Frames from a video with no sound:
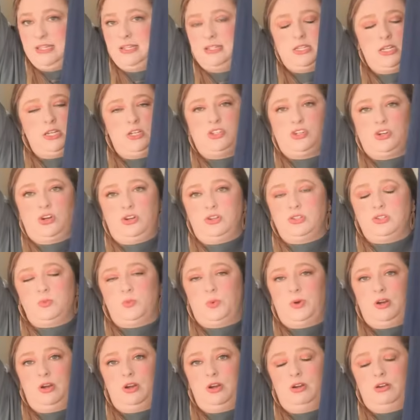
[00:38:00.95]
t-shirts
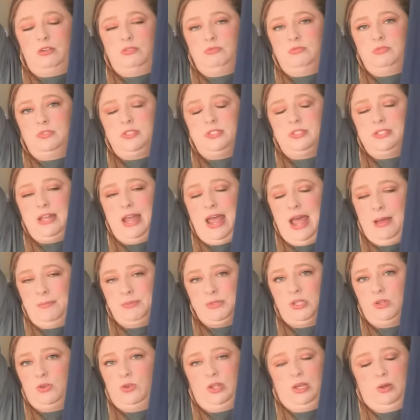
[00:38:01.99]
were
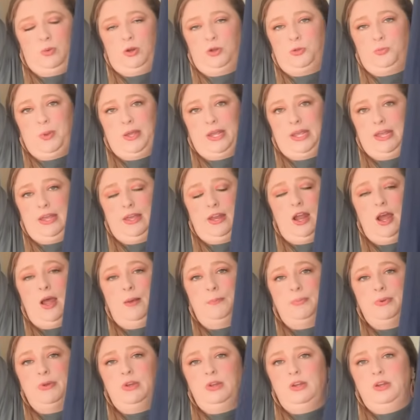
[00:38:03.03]
absolutely worth picking it
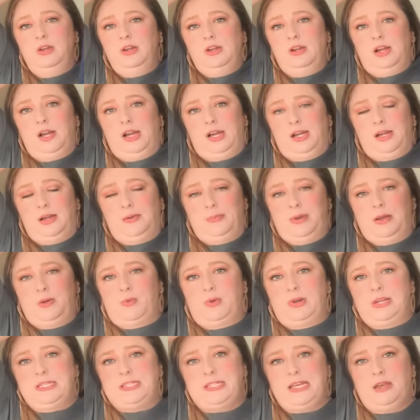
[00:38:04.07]
up. I
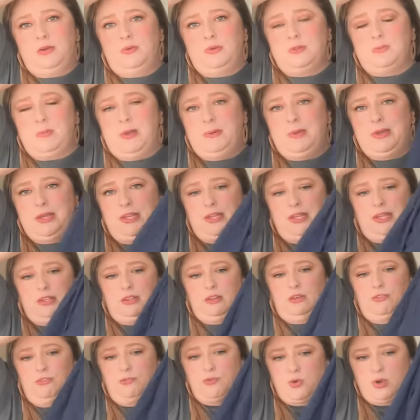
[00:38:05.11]
want to say it was maybe in like
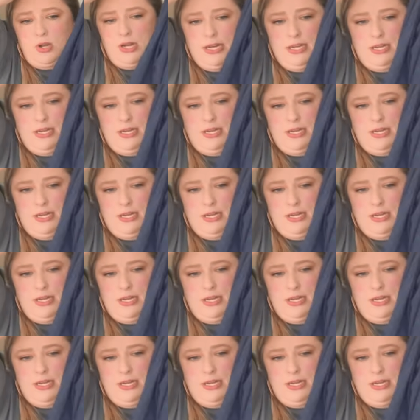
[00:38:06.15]
the $40 to